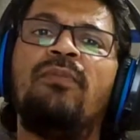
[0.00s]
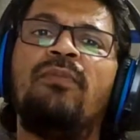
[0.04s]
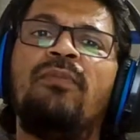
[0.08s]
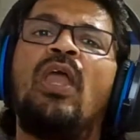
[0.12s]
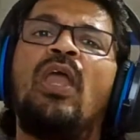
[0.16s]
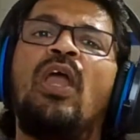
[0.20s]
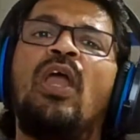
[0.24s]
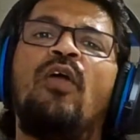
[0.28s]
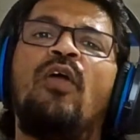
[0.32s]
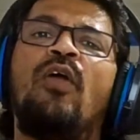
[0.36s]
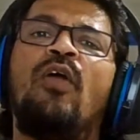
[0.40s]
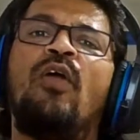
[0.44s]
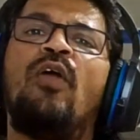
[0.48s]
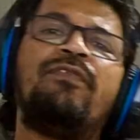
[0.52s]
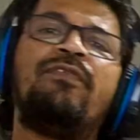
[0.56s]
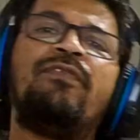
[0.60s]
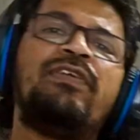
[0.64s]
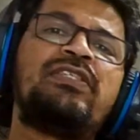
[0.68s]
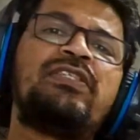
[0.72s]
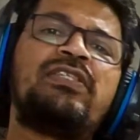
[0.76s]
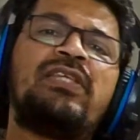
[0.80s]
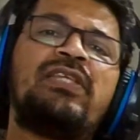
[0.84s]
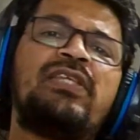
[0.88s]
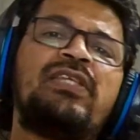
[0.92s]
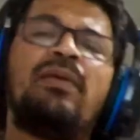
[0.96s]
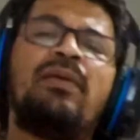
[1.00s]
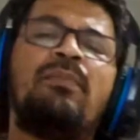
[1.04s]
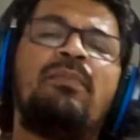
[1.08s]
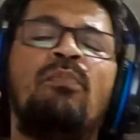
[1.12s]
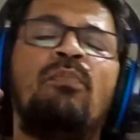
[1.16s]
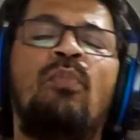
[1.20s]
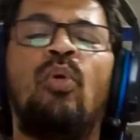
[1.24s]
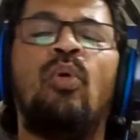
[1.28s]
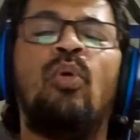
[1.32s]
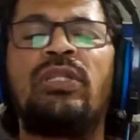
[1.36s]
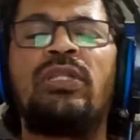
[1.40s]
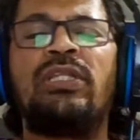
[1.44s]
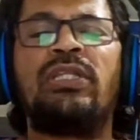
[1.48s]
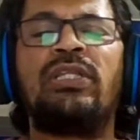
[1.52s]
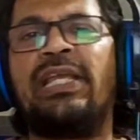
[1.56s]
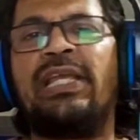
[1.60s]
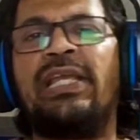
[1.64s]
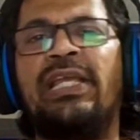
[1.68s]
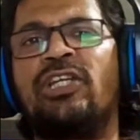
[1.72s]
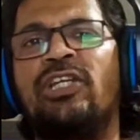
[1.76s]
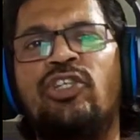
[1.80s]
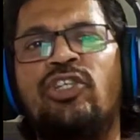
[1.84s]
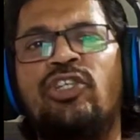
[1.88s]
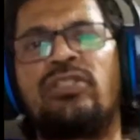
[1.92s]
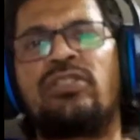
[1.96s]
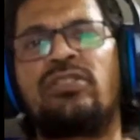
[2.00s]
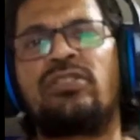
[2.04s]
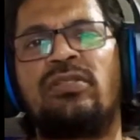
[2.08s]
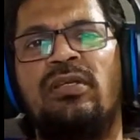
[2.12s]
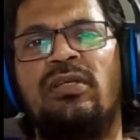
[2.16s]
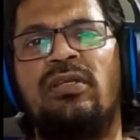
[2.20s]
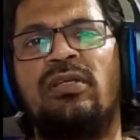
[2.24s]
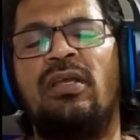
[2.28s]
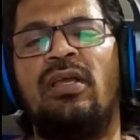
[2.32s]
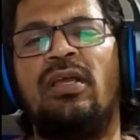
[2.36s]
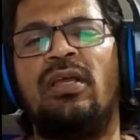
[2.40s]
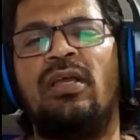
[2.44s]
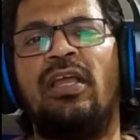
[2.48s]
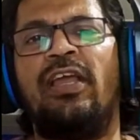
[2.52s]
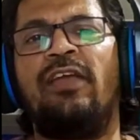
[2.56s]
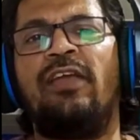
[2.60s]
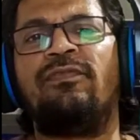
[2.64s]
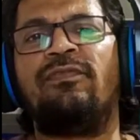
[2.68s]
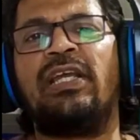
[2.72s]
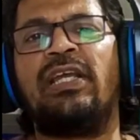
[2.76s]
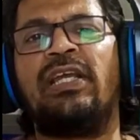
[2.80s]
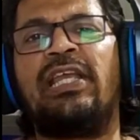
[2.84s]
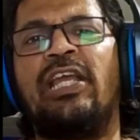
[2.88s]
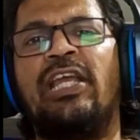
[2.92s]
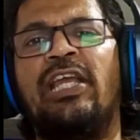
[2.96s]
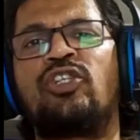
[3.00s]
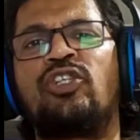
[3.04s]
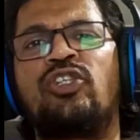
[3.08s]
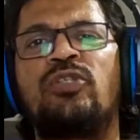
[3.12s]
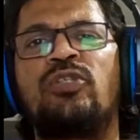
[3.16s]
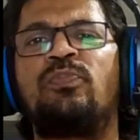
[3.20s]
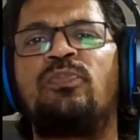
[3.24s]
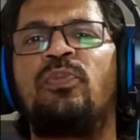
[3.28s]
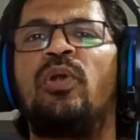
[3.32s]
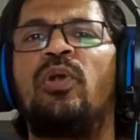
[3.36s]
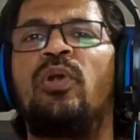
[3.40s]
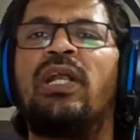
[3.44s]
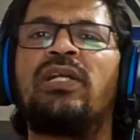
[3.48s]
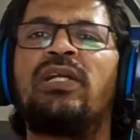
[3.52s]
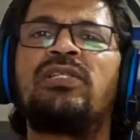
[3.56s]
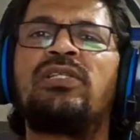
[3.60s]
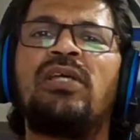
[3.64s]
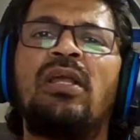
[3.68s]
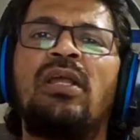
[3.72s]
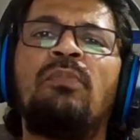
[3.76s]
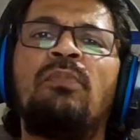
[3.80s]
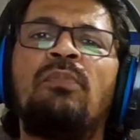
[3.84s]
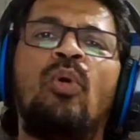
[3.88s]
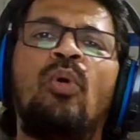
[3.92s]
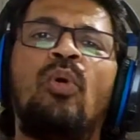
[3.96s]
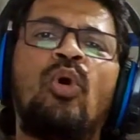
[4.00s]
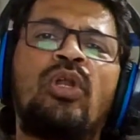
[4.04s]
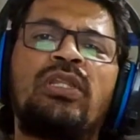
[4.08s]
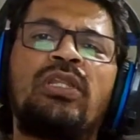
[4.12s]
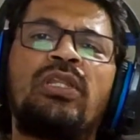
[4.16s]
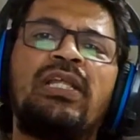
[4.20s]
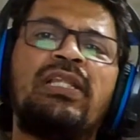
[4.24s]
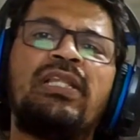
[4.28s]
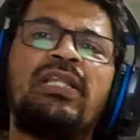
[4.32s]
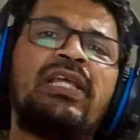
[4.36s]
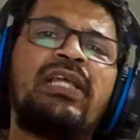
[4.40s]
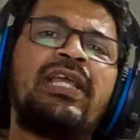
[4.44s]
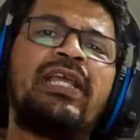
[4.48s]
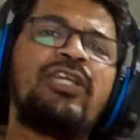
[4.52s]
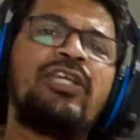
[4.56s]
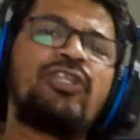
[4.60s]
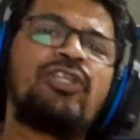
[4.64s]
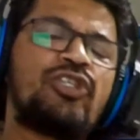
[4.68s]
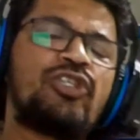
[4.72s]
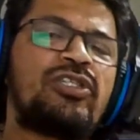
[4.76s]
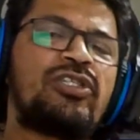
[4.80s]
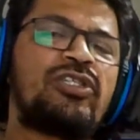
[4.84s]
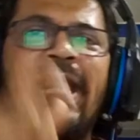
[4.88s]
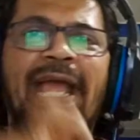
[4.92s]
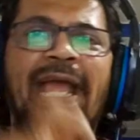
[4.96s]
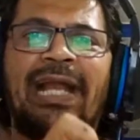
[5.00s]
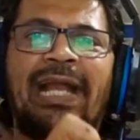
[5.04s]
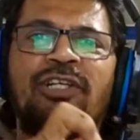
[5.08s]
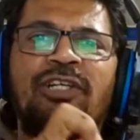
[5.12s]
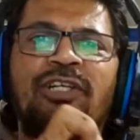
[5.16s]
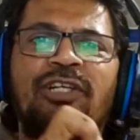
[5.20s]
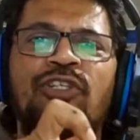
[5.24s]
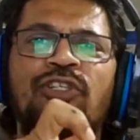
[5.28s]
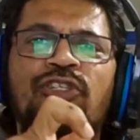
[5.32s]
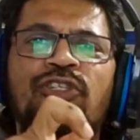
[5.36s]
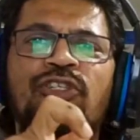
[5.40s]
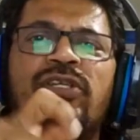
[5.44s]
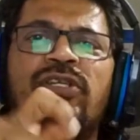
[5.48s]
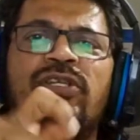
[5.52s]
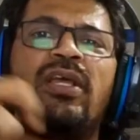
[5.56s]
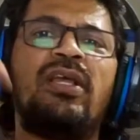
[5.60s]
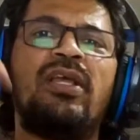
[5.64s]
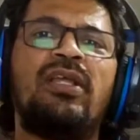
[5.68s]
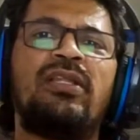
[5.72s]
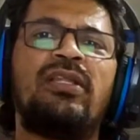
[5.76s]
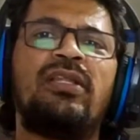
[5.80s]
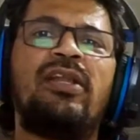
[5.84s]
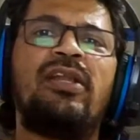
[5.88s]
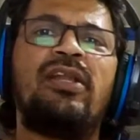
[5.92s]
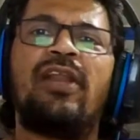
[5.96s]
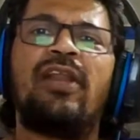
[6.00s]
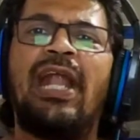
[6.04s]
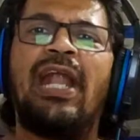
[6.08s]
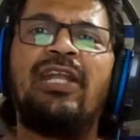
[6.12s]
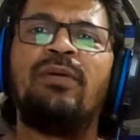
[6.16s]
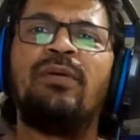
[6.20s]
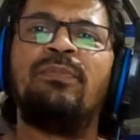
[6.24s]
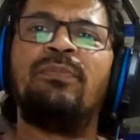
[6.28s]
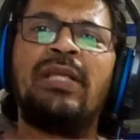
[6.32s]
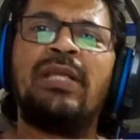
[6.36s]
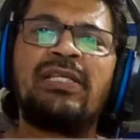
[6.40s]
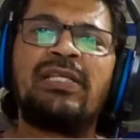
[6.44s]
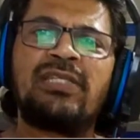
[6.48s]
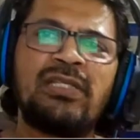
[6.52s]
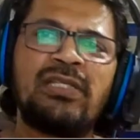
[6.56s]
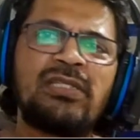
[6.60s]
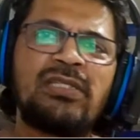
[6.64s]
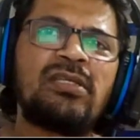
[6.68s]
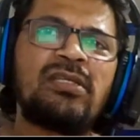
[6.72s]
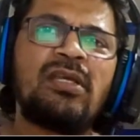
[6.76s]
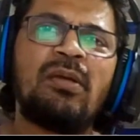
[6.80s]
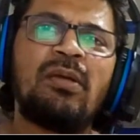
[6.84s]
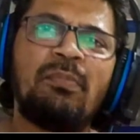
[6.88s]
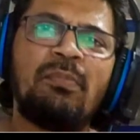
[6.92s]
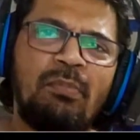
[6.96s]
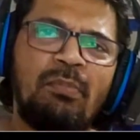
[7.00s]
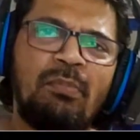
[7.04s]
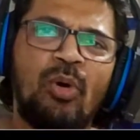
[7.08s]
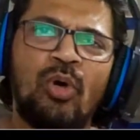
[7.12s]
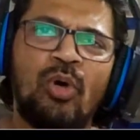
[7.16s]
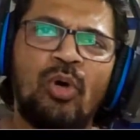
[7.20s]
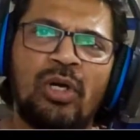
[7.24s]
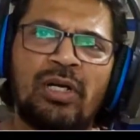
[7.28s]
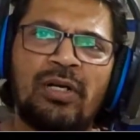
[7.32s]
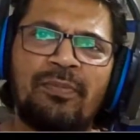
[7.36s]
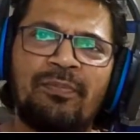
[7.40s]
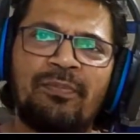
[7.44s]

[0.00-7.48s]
where we say more the gaseous, if the gaseous products are more than the gaseous reactants, then randomness is more.